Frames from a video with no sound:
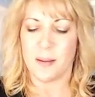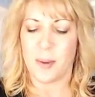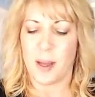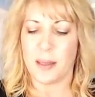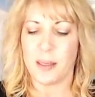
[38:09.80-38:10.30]

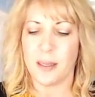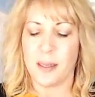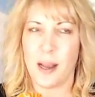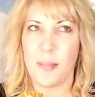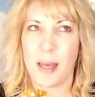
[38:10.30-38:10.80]
but
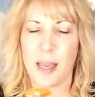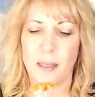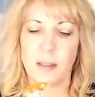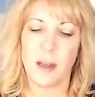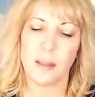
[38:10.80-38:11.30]
I paid
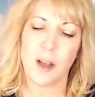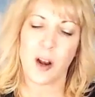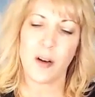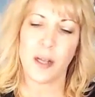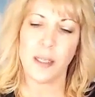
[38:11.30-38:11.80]

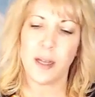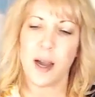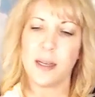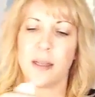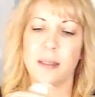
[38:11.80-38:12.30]

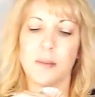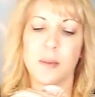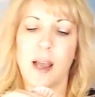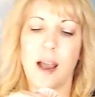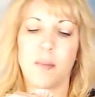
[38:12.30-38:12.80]
$1.99 unless it
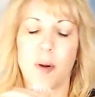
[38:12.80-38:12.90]
was half